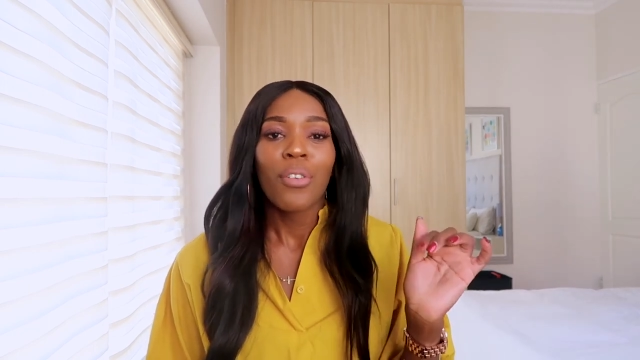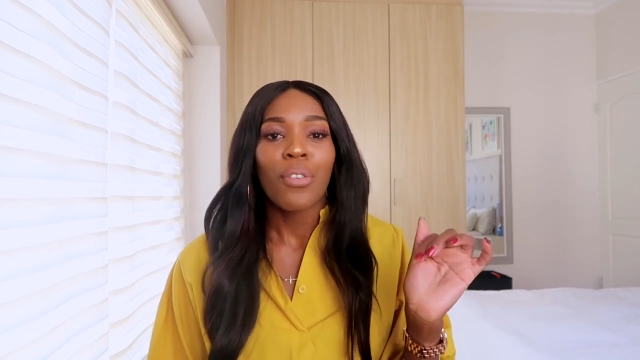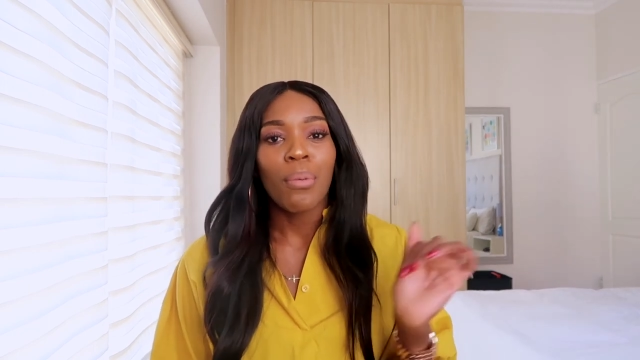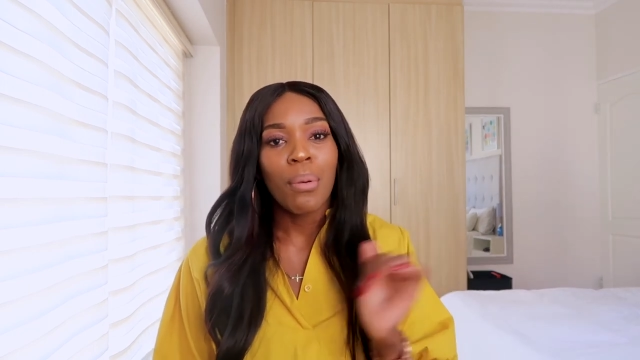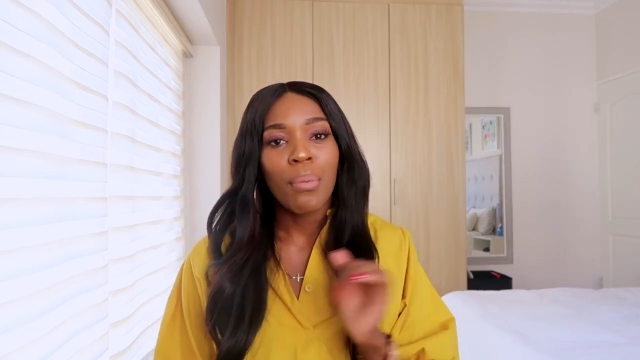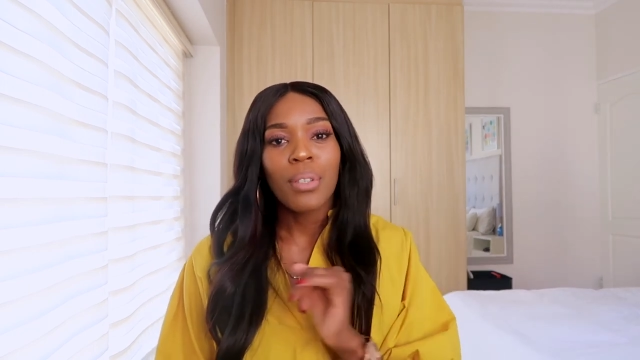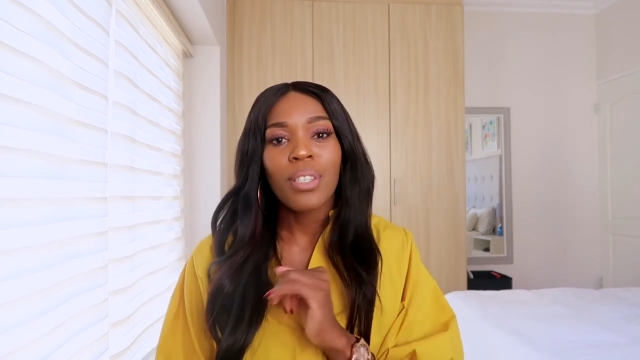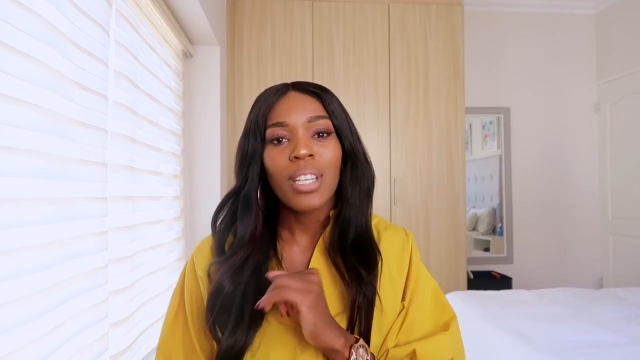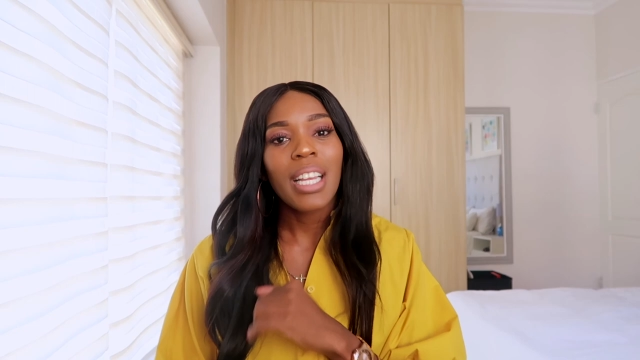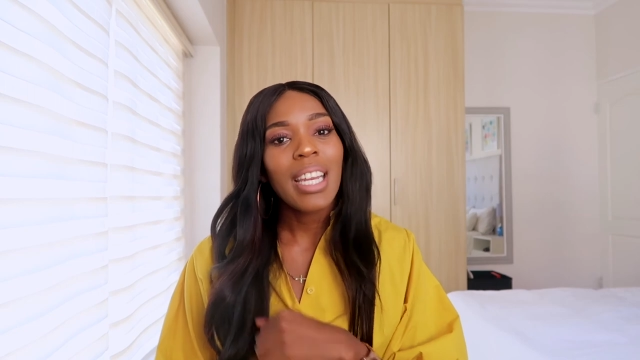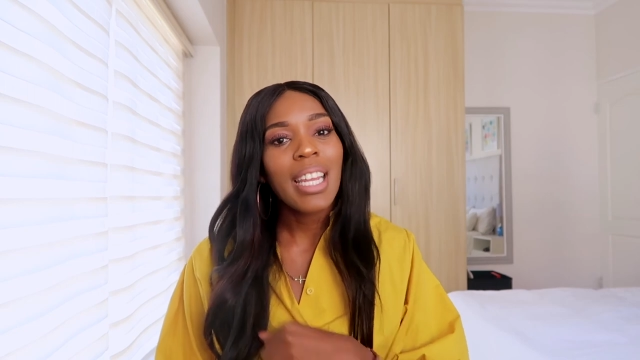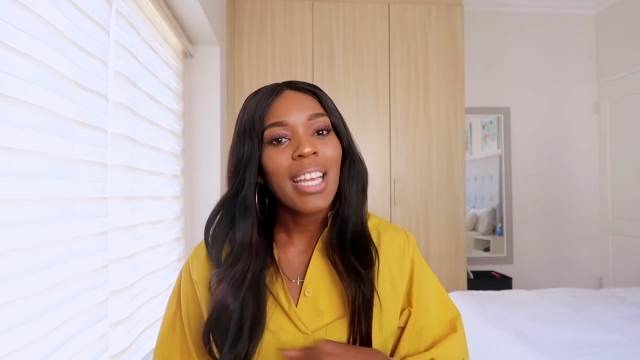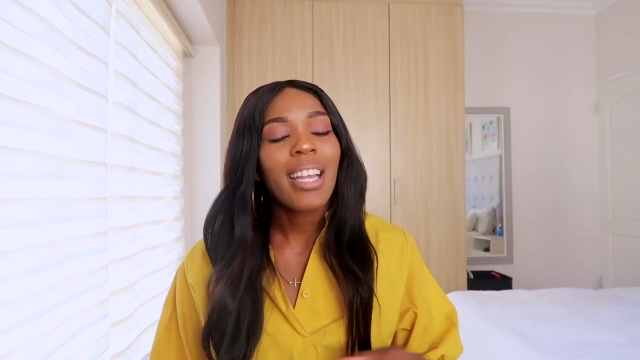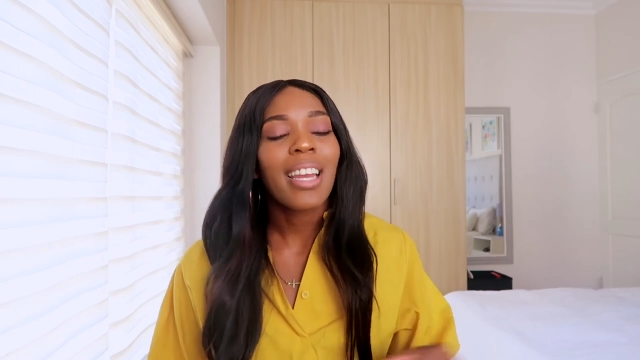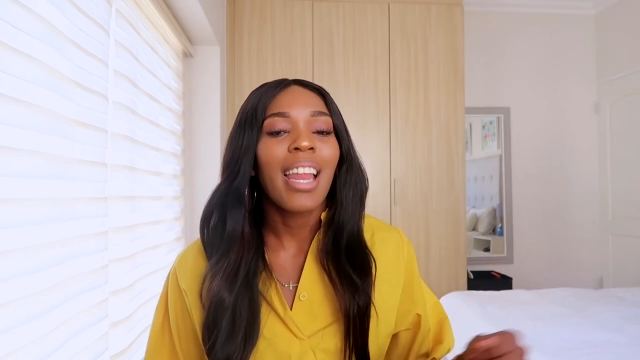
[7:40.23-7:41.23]
remember to
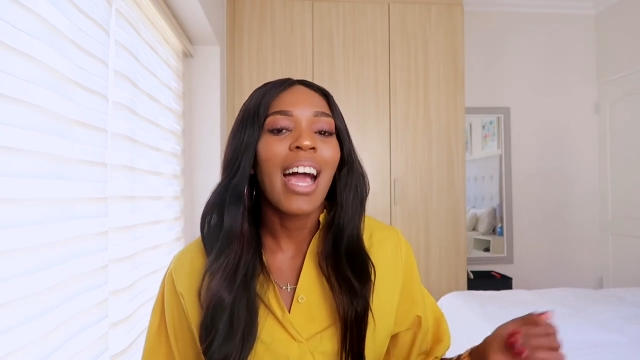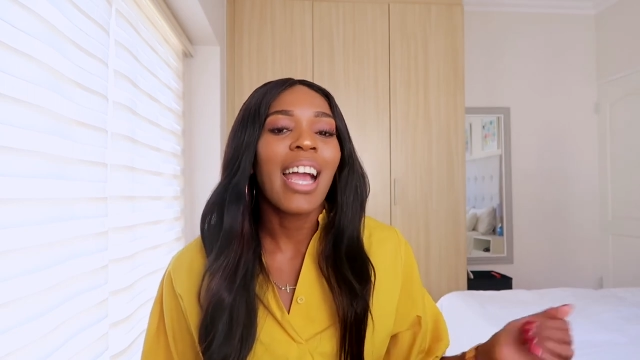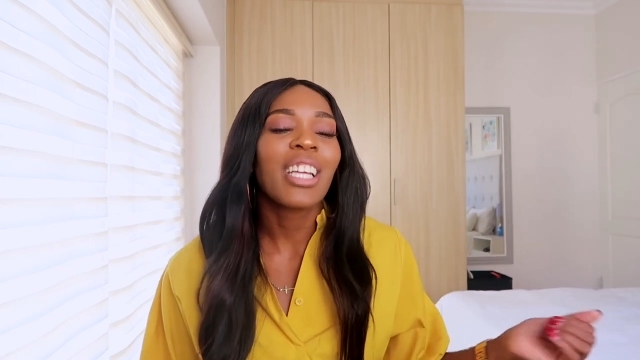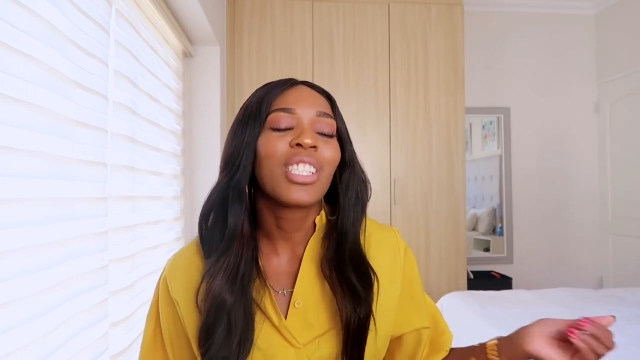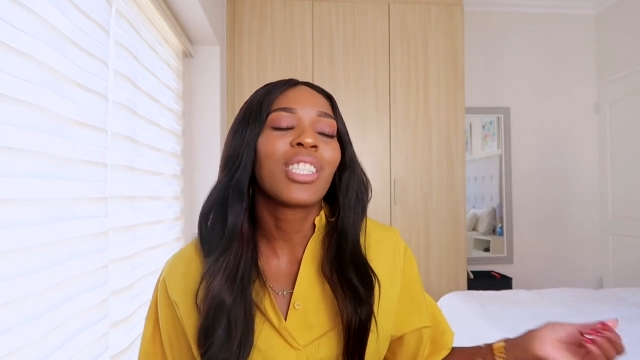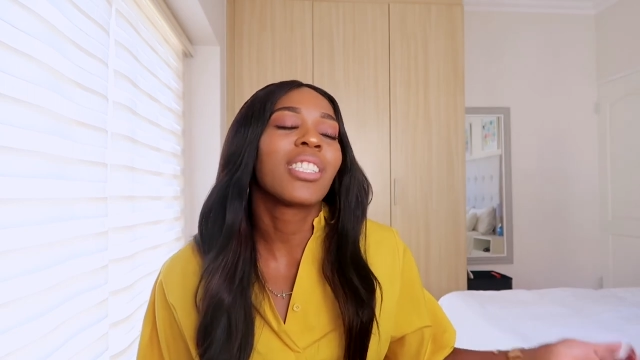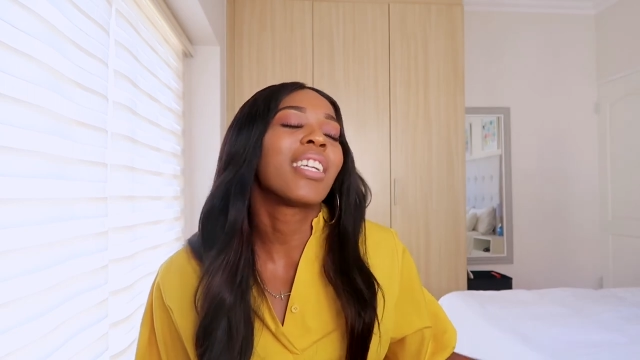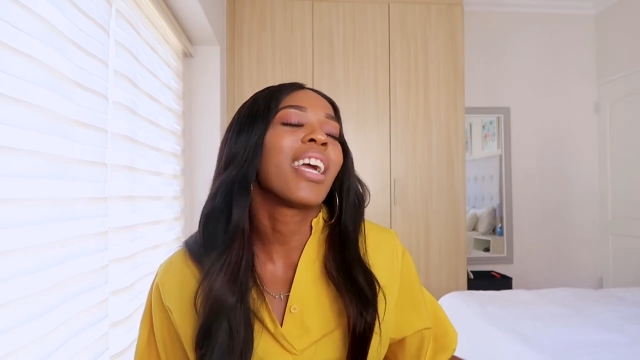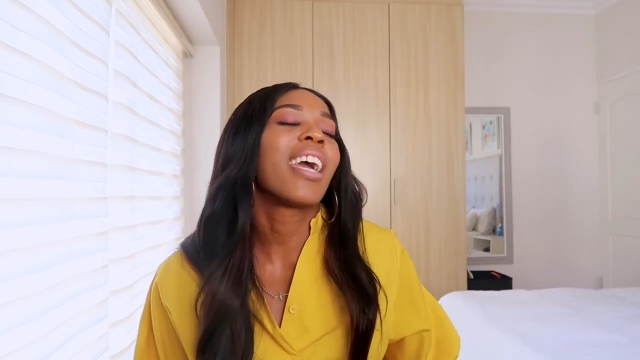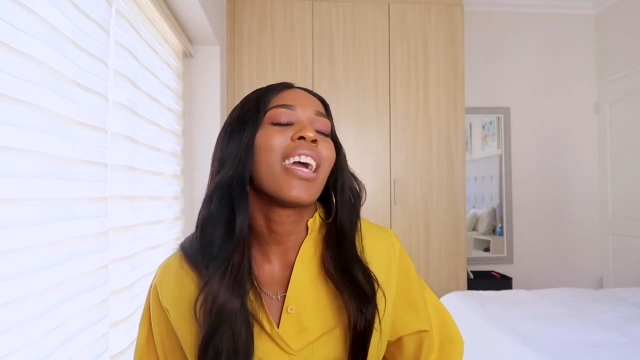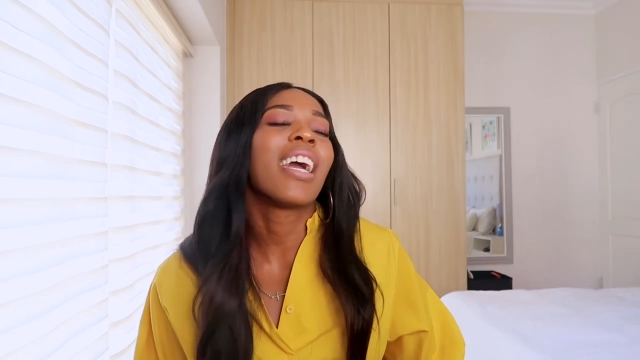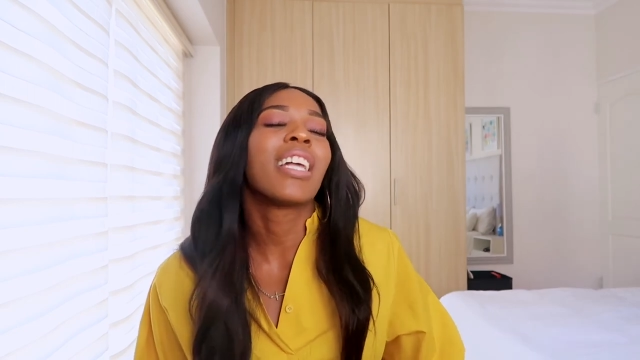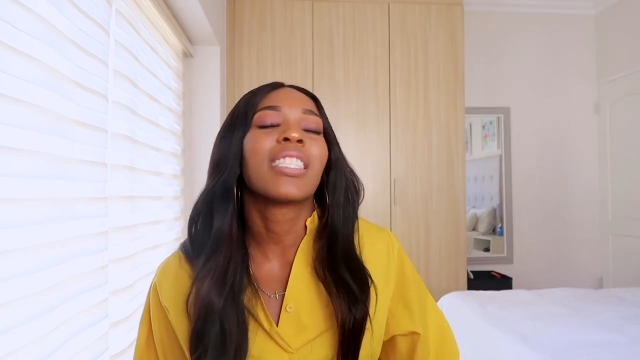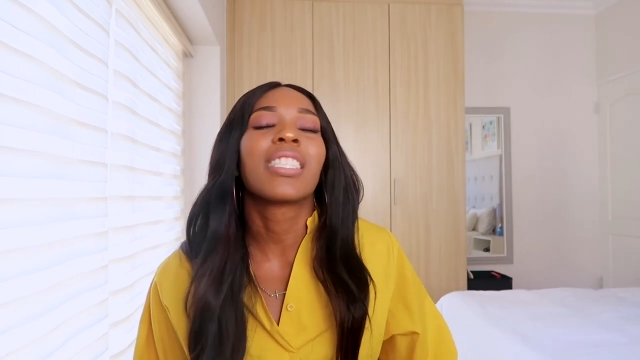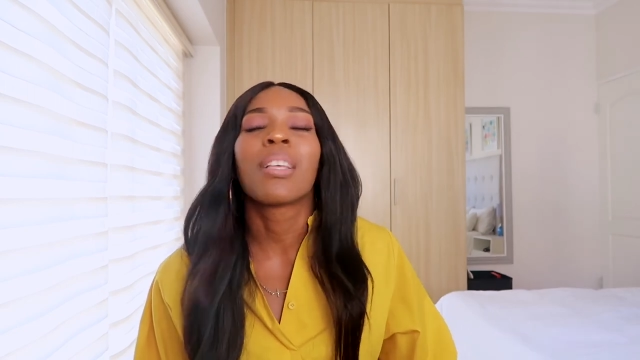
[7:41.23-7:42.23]
click like,
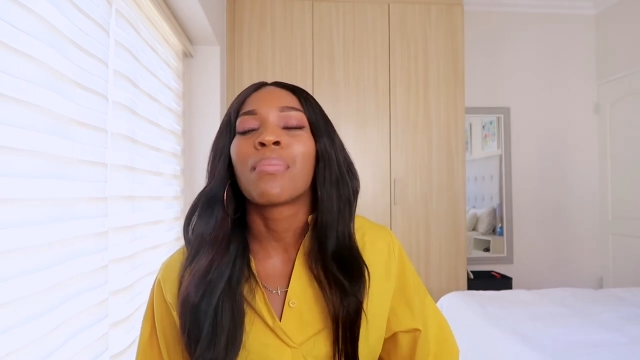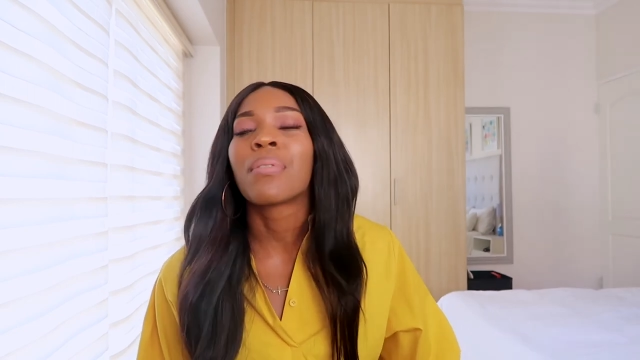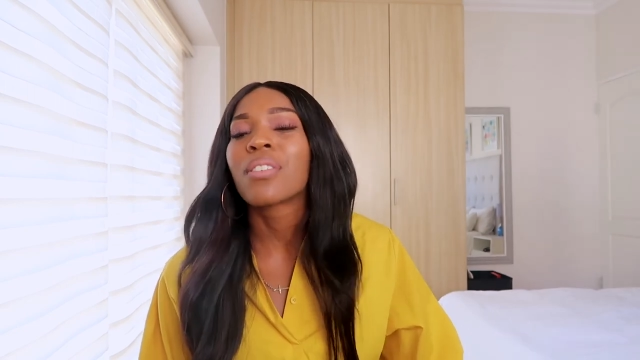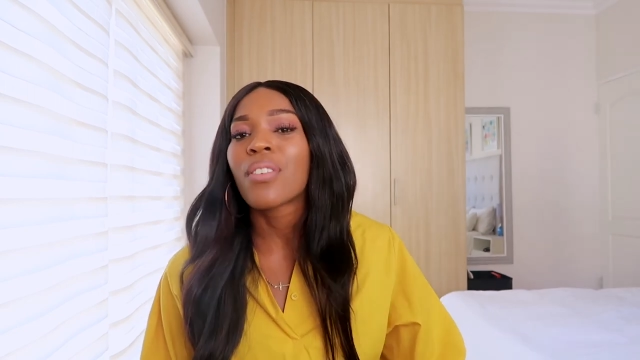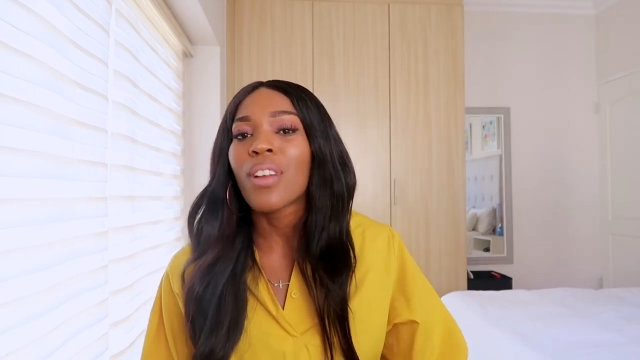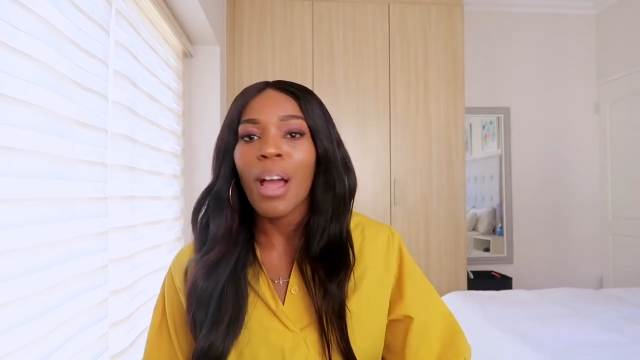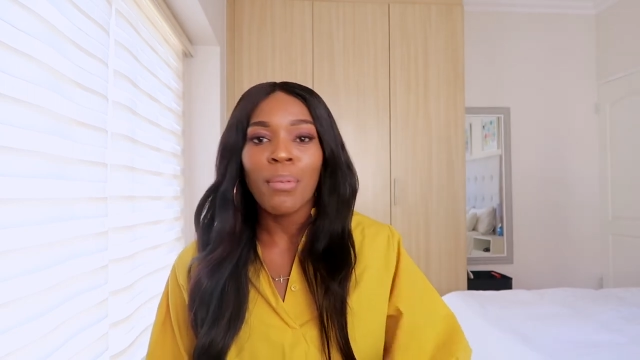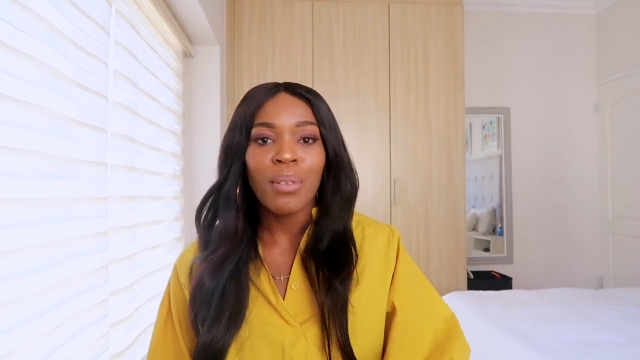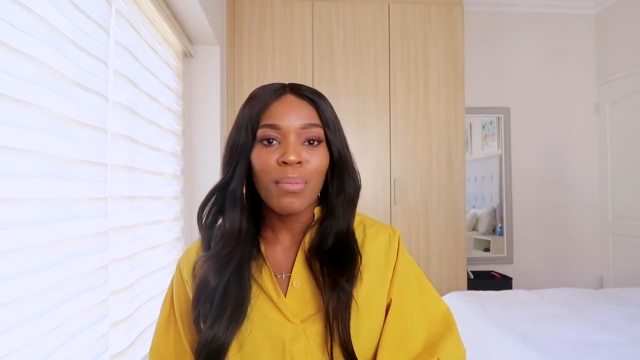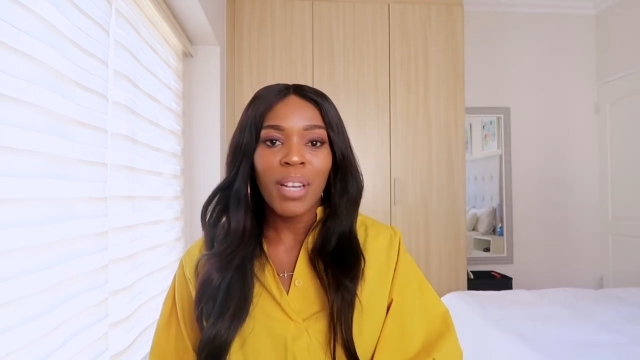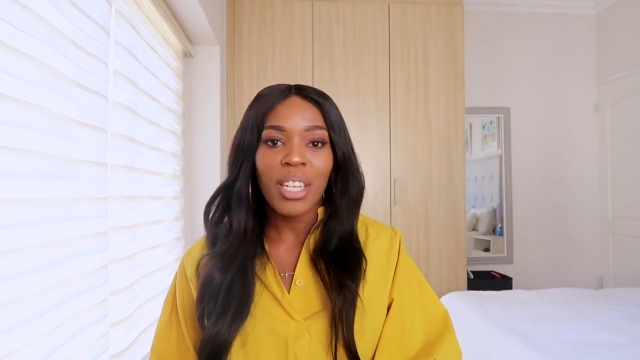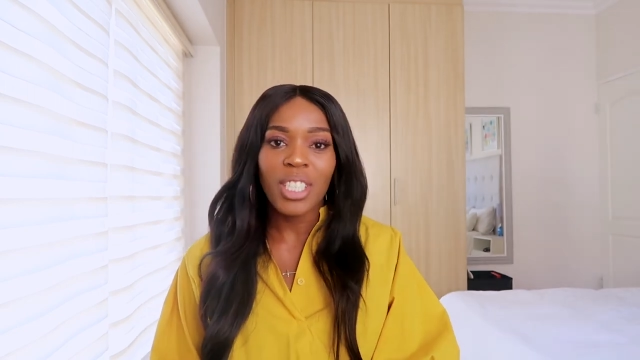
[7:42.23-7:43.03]
share, and subscribe to my